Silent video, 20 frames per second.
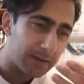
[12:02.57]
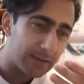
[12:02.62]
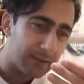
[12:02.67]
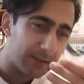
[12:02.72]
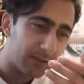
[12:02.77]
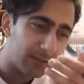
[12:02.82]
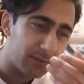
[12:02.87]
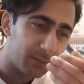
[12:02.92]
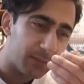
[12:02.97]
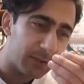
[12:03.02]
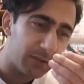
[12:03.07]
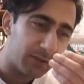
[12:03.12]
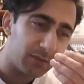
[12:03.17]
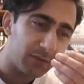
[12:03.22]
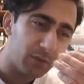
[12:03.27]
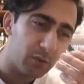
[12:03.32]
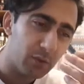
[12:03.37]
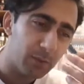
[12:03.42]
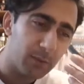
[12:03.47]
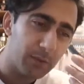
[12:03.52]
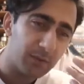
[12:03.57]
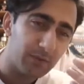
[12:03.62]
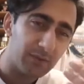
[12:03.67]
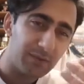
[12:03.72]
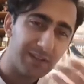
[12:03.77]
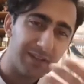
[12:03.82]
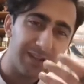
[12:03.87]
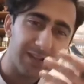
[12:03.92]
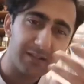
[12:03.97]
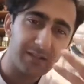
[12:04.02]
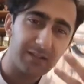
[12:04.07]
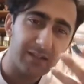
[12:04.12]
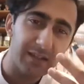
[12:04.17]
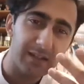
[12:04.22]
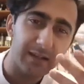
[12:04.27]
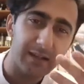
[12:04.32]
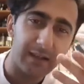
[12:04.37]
that smells almost nutty,